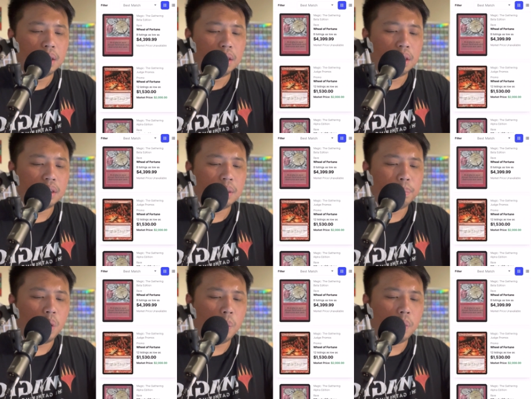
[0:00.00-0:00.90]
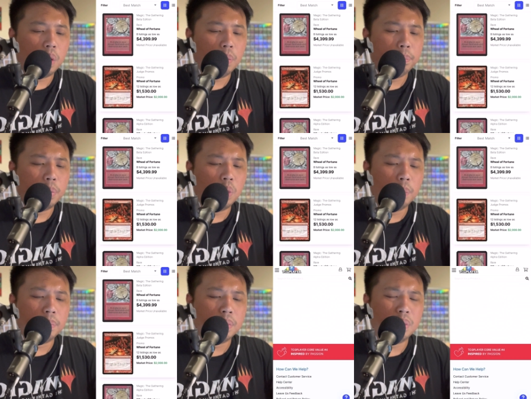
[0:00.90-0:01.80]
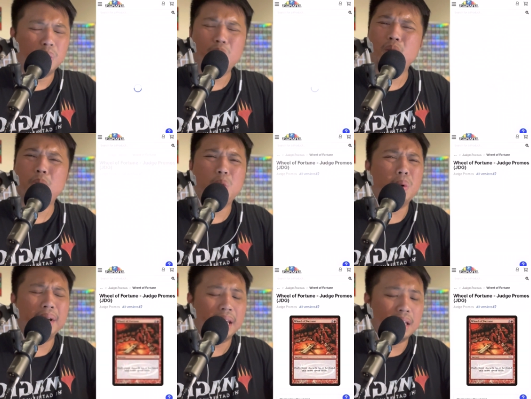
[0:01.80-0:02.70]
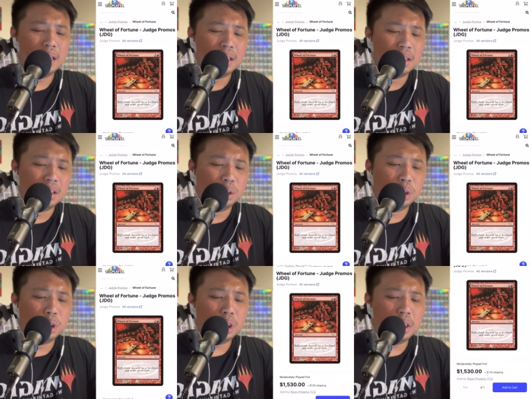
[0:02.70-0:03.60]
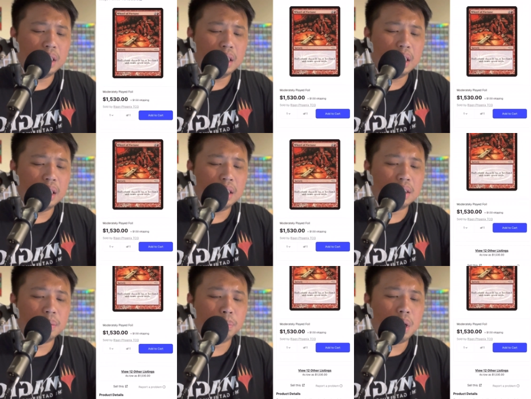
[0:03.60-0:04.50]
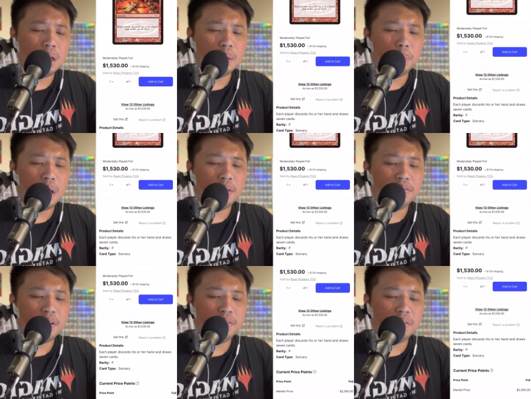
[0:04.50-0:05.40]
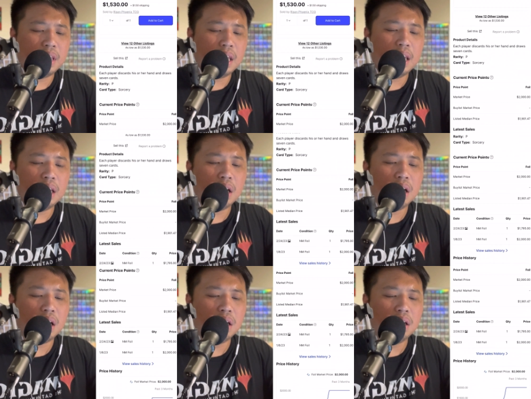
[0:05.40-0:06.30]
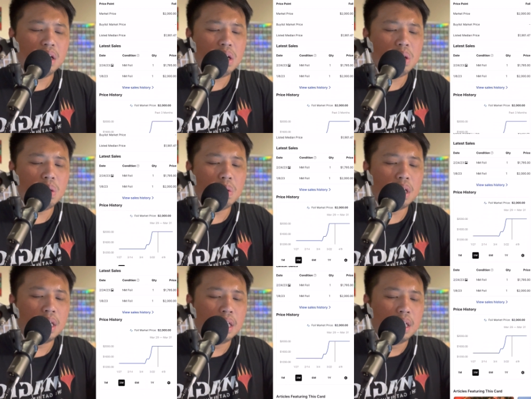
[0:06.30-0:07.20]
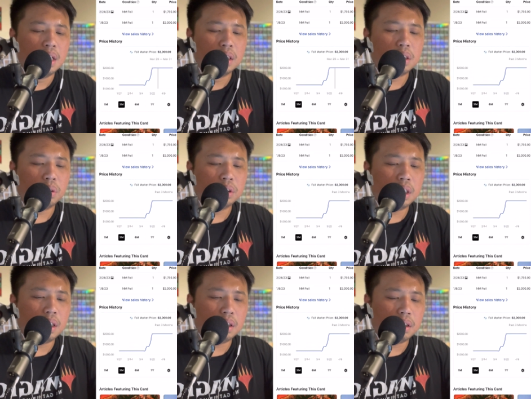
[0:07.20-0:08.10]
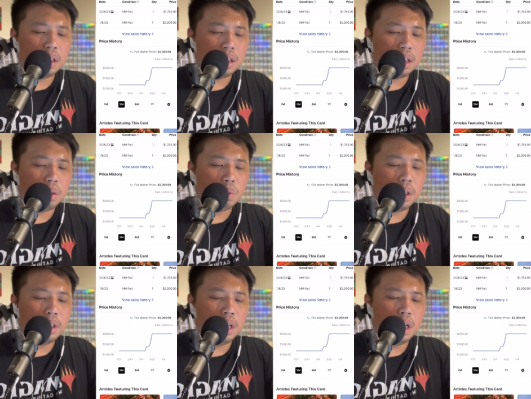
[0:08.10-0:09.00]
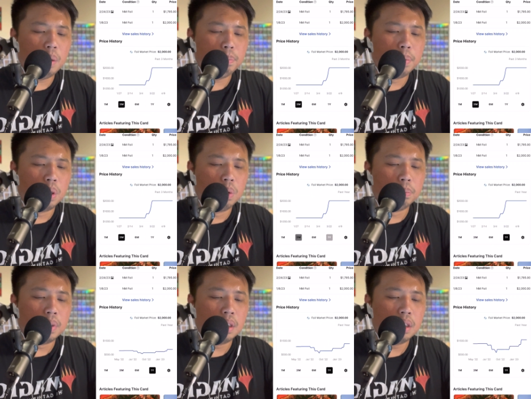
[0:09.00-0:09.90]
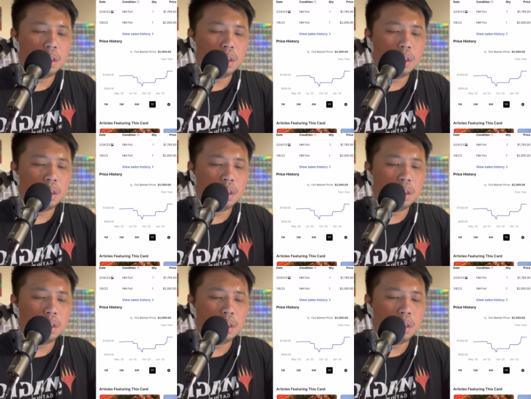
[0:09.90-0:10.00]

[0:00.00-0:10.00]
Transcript: There's the promo. Boom. Oh boy. Jeez. Modern play 15 hundo. Let's go click click uh, one year. Boom.